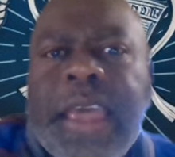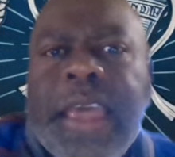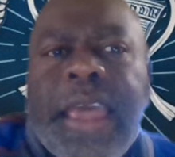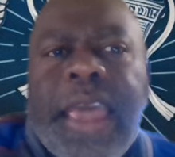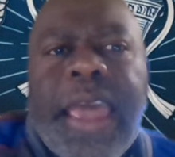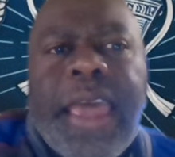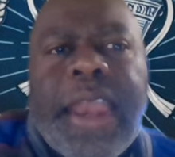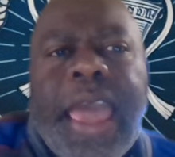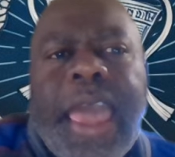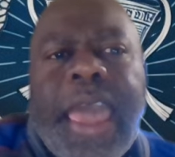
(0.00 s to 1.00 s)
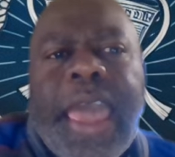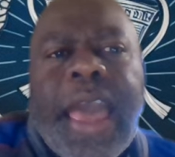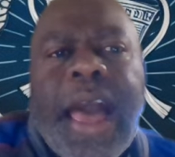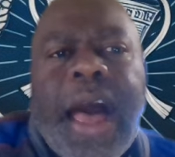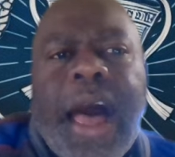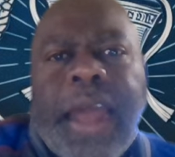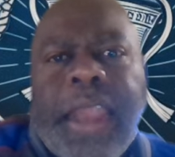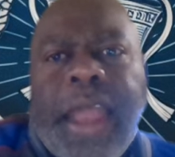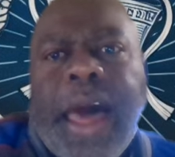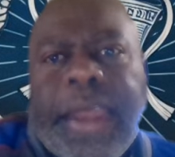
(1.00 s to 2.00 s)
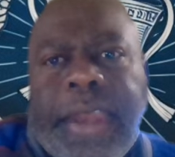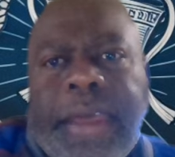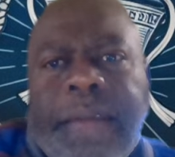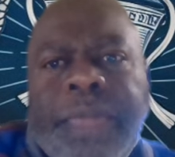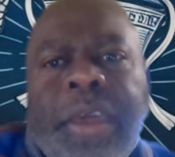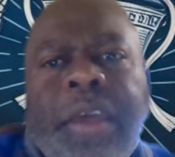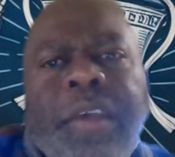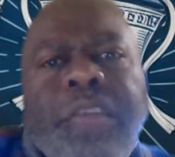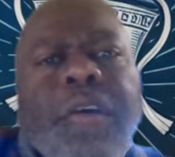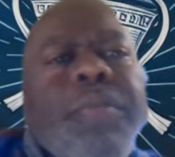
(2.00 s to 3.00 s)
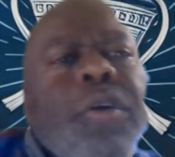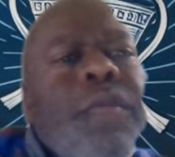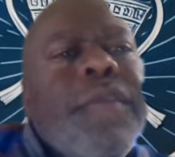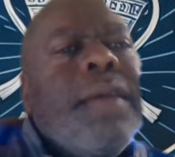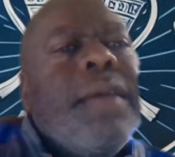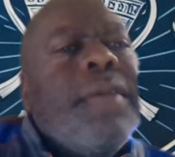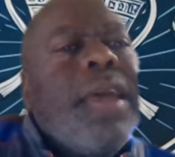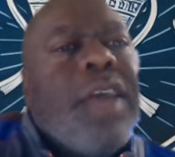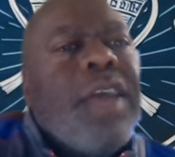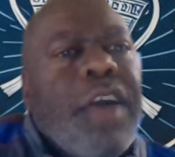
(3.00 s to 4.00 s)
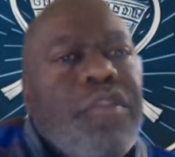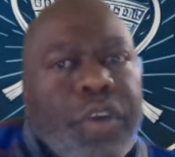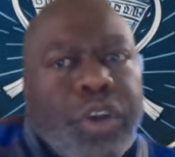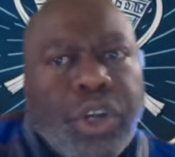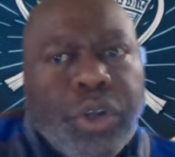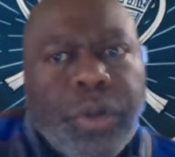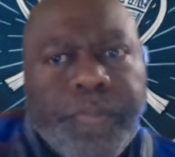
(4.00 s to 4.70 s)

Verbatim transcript: in a odd light. So the movie is controversial.